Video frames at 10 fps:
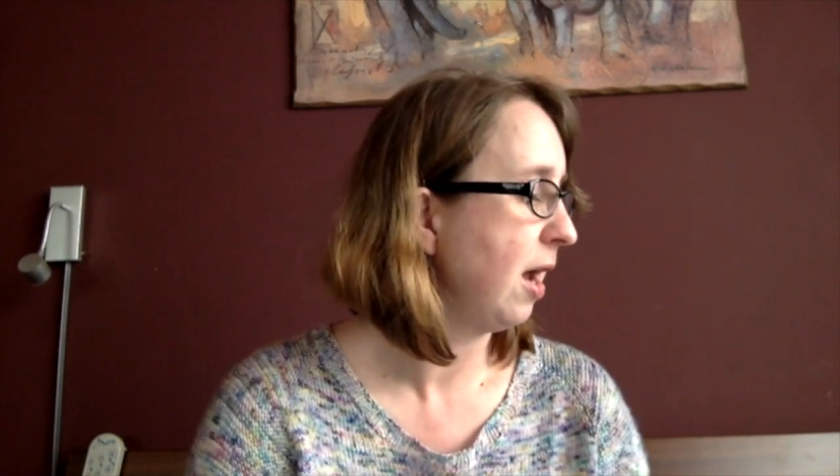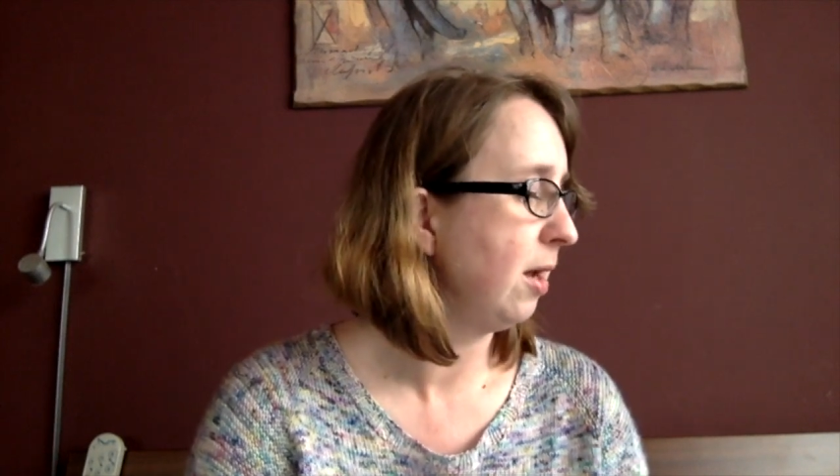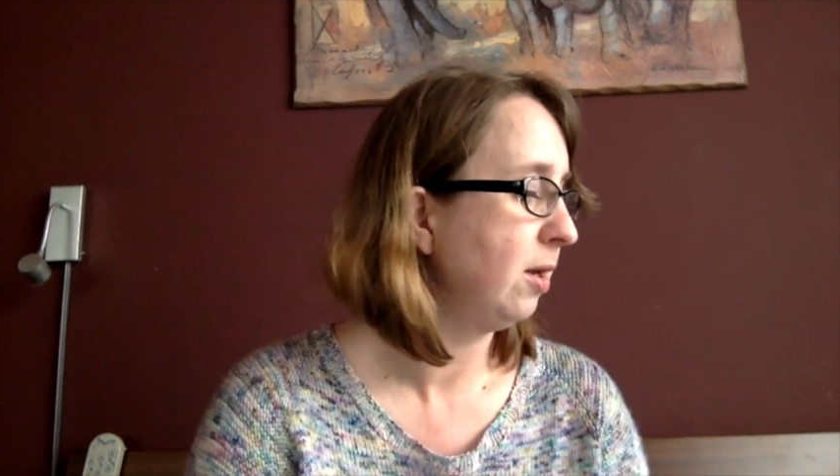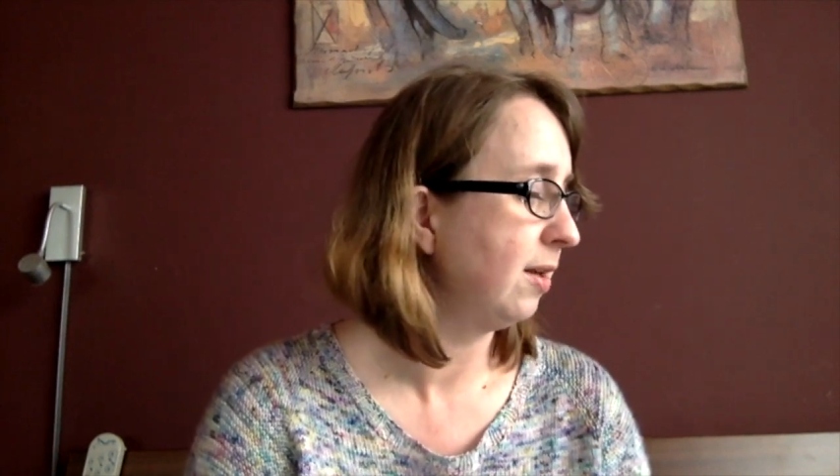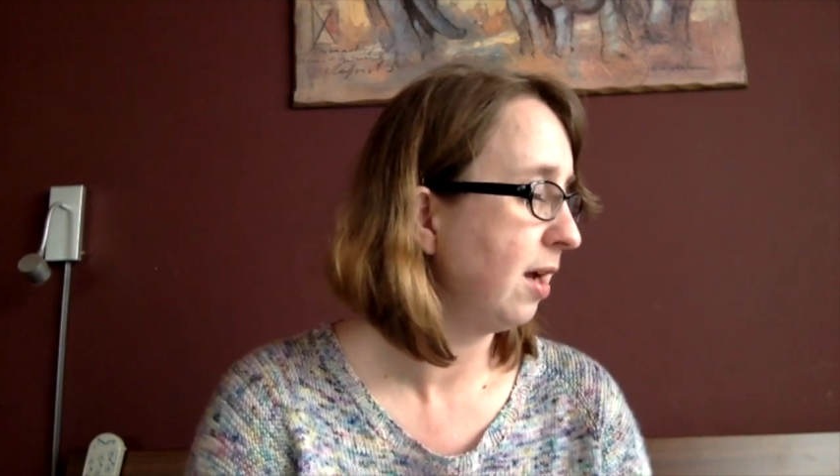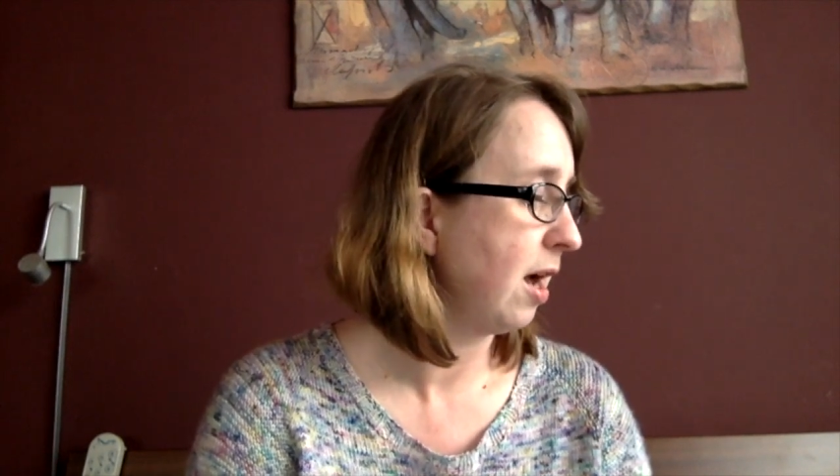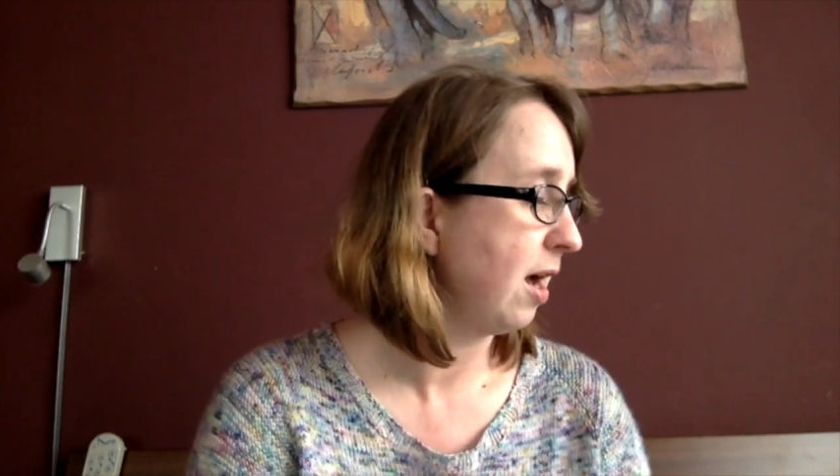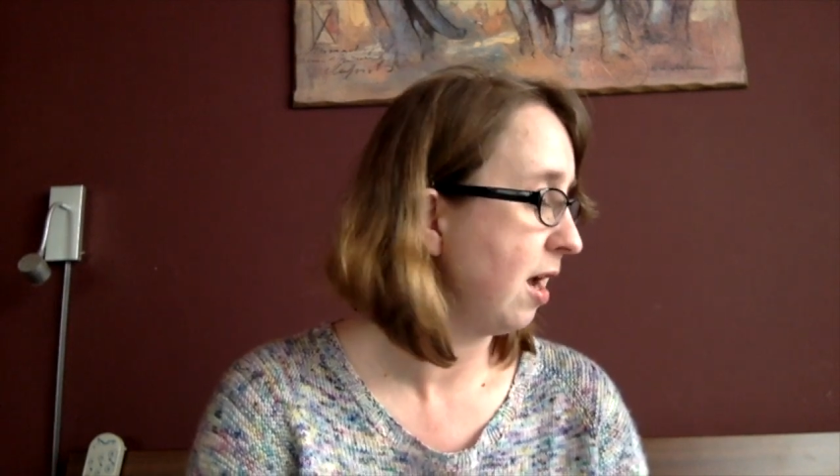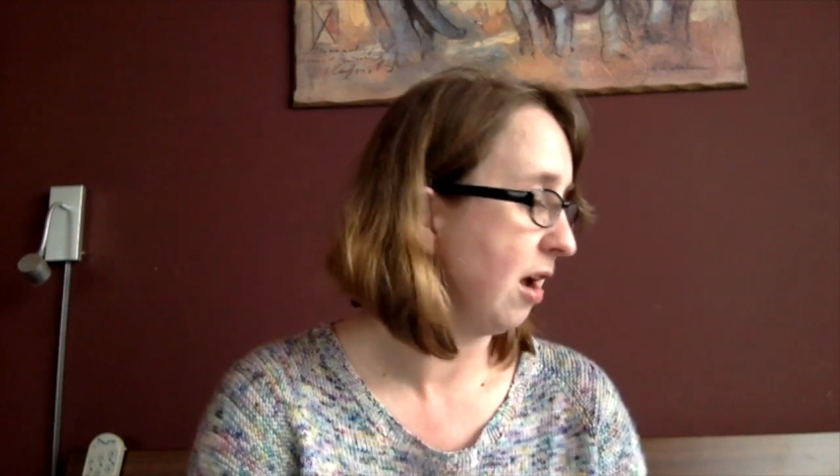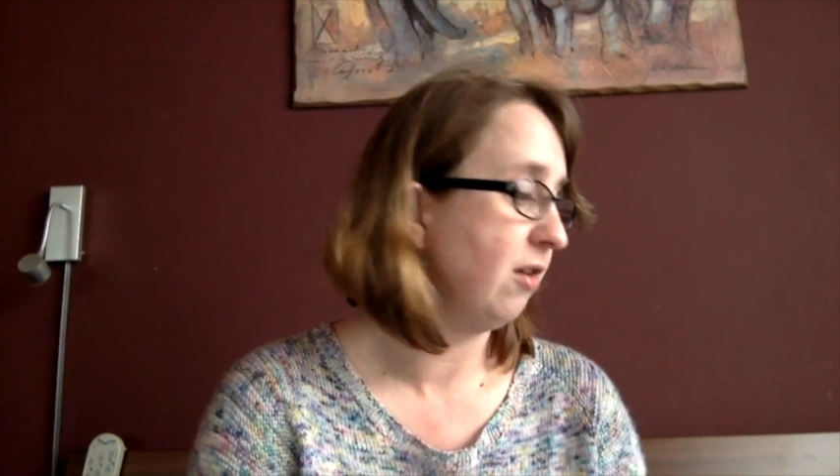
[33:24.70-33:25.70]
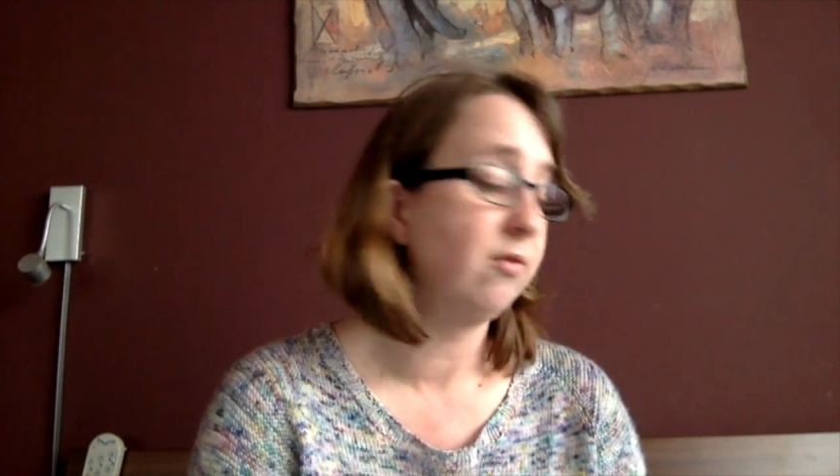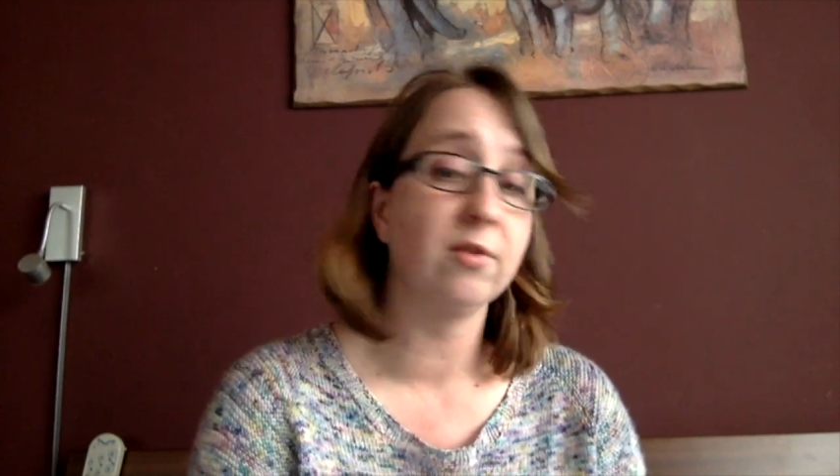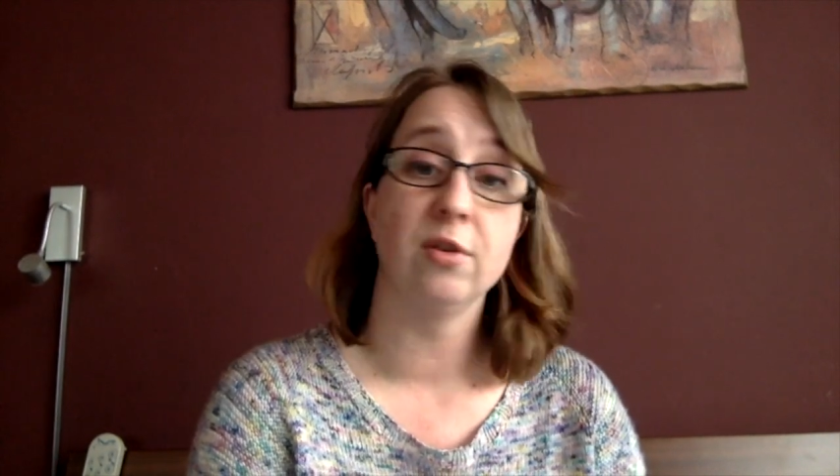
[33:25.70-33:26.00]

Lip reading: And I have